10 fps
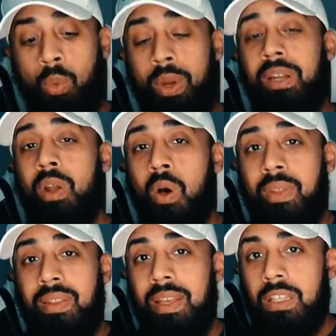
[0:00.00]
We know
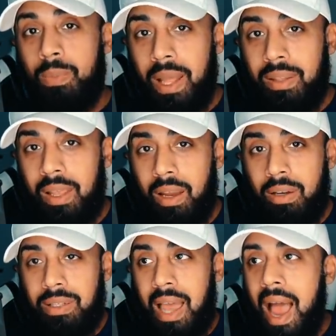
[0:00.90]
that they spent their
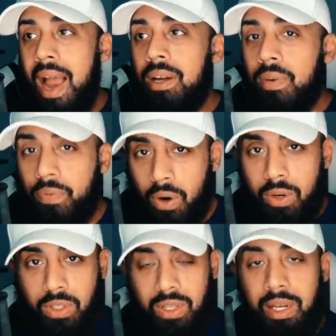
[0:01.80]
entire
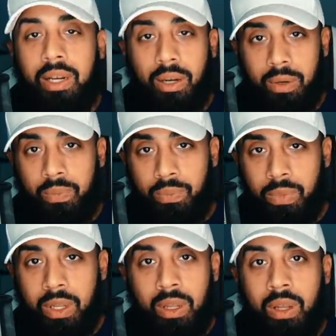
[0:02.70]
first year
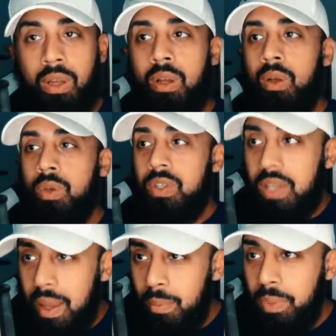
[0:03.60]

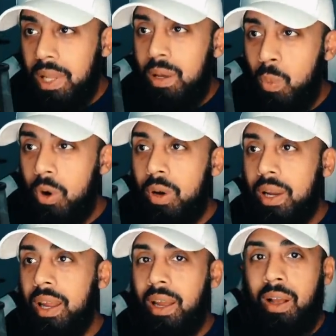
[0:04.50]
simply
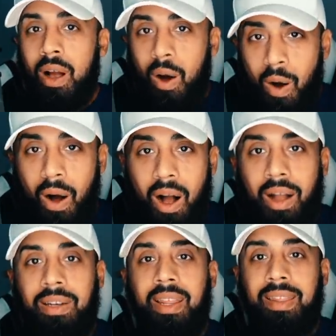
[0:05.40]
working
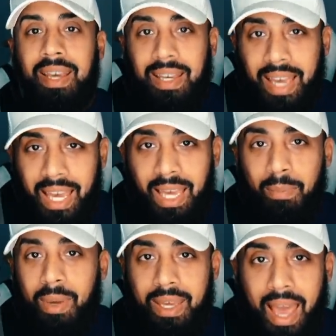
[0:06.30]
on the
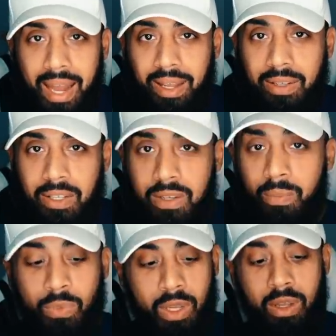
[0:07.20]
game mechanics.
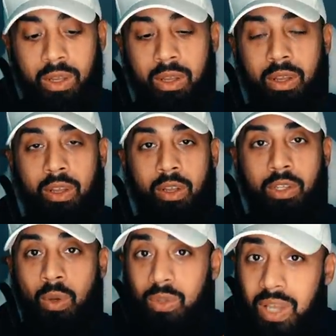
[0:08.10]

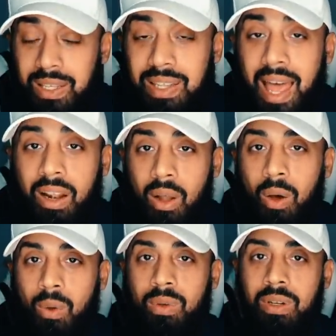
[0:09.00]
So just that
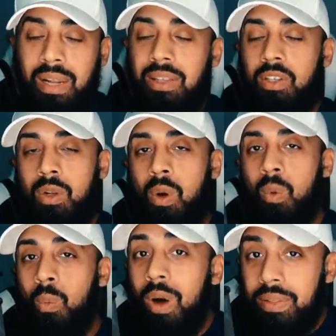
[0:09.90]
alone lets you know
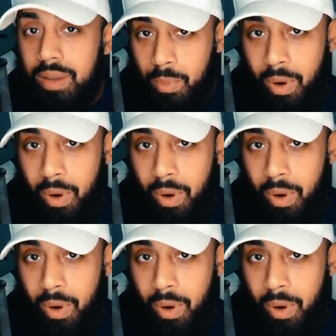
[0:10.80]
what they're